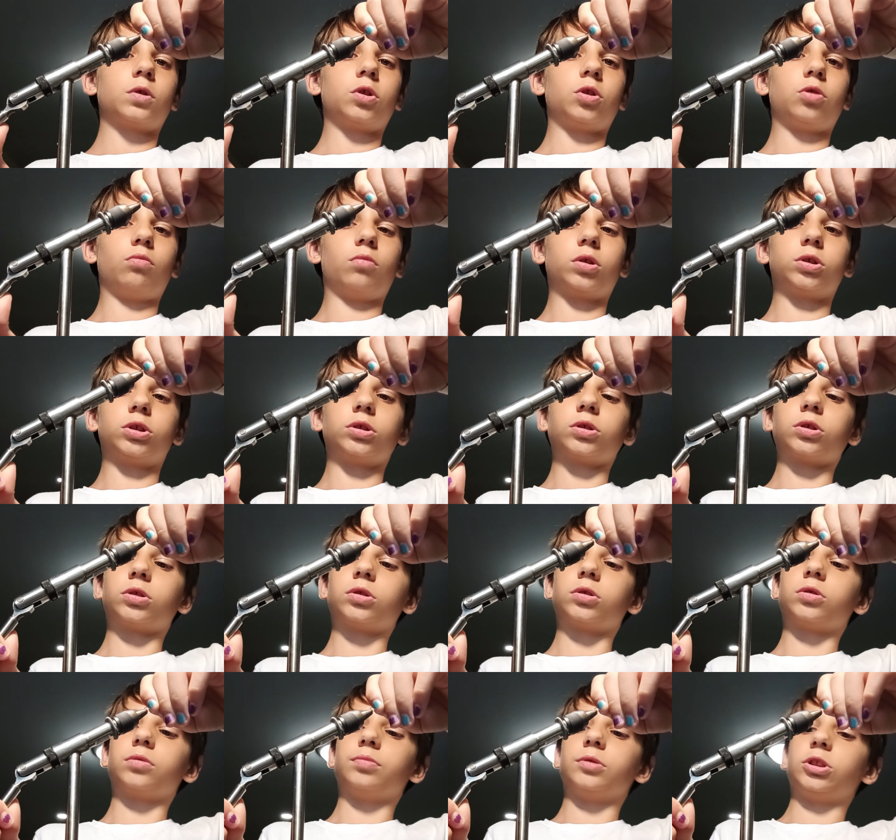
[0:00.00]
I want it
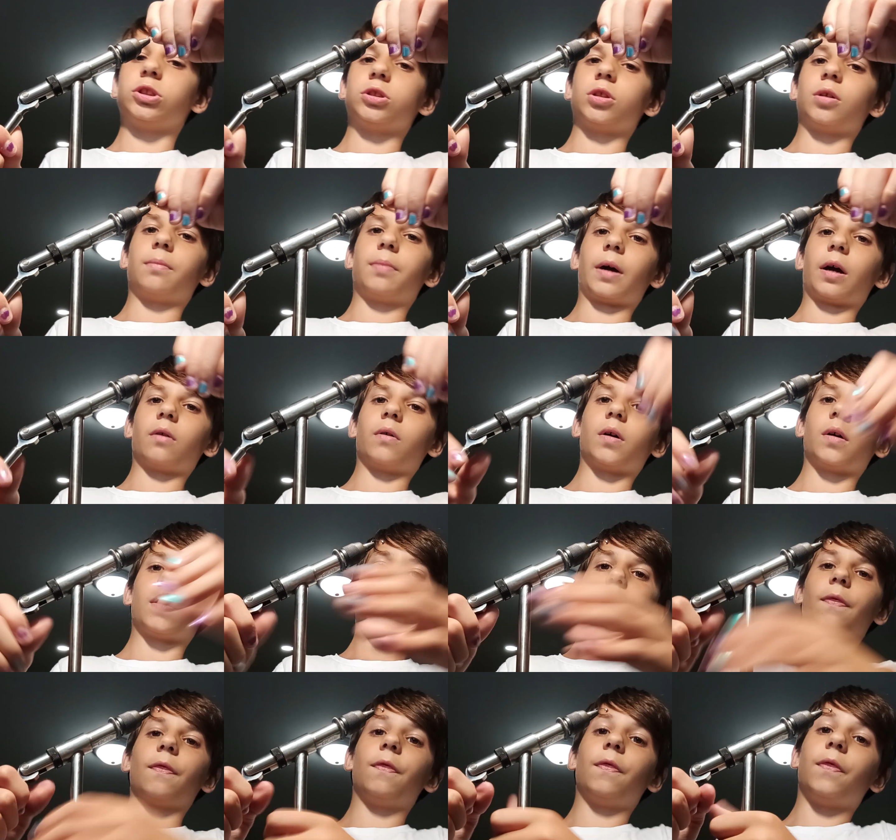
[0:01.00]
to be about
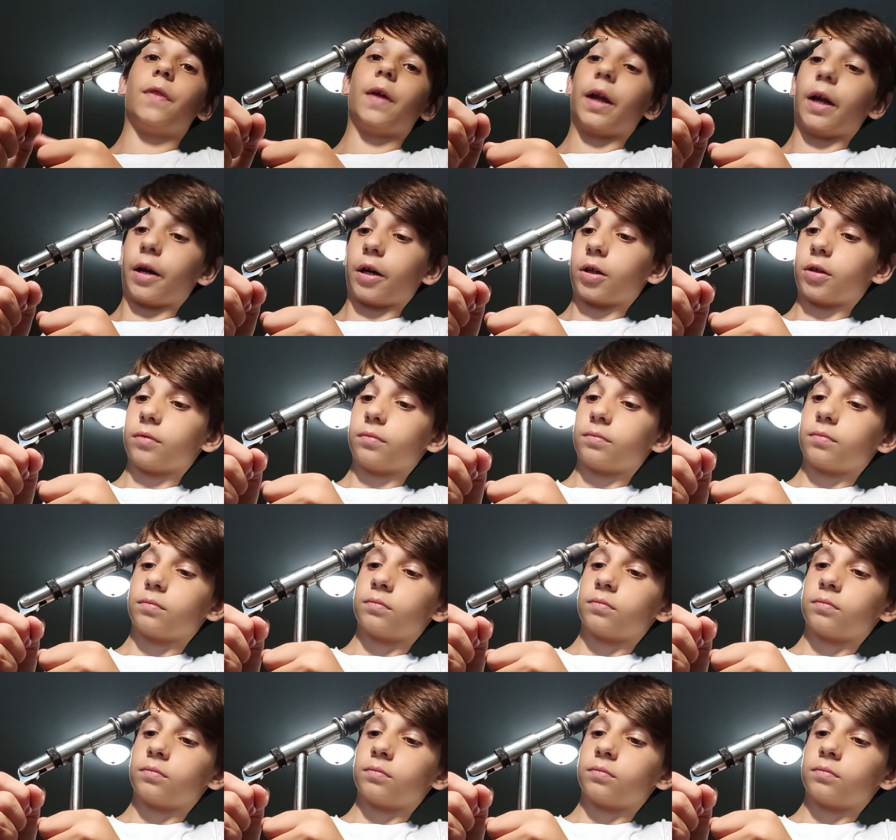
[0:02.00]
there.